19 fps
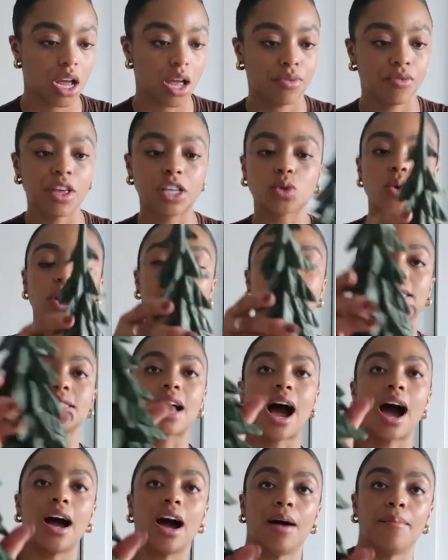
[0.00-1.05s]
This one is
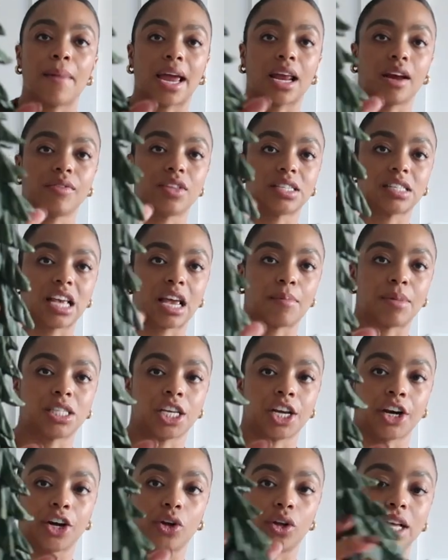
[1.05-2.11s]
not made of the same
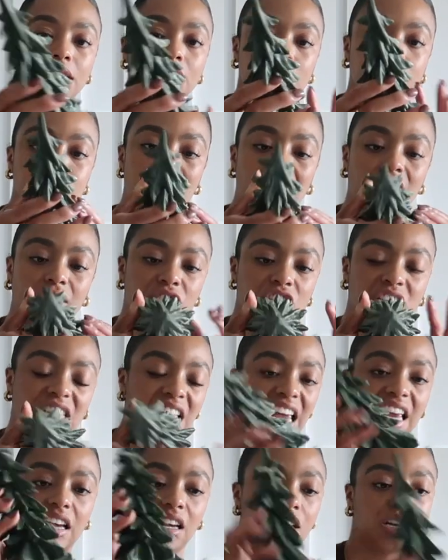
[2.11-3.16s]
material. It's made of just
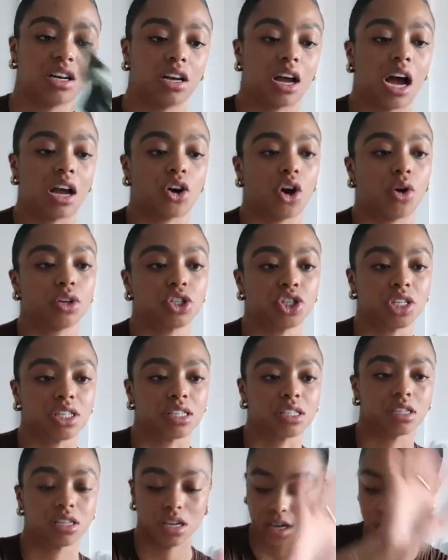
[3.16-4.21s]
like, I don't know,
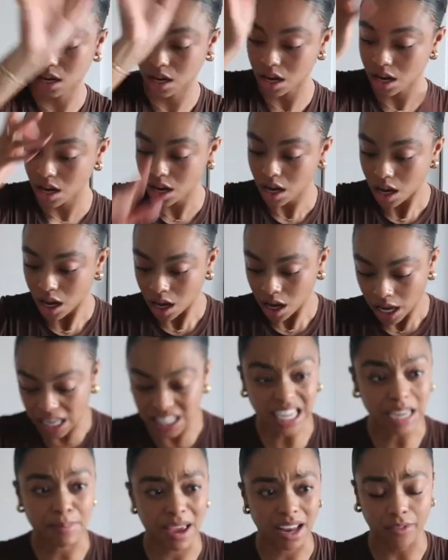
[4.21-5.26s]
it's
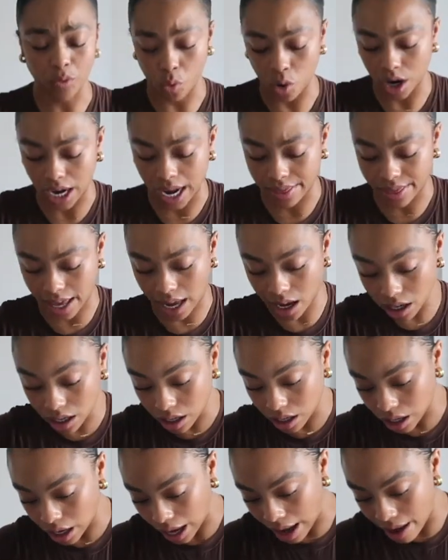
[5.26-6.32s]
like made of wood, I think.
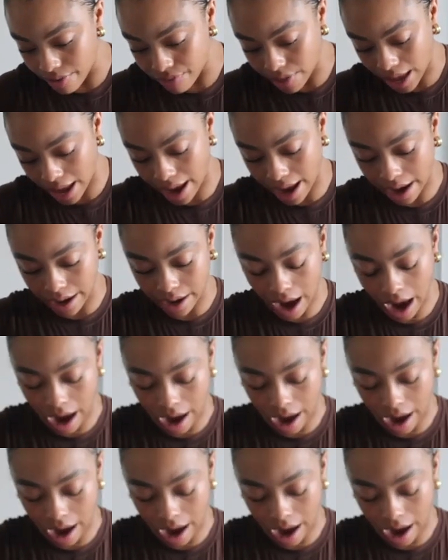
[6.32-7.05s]
And then,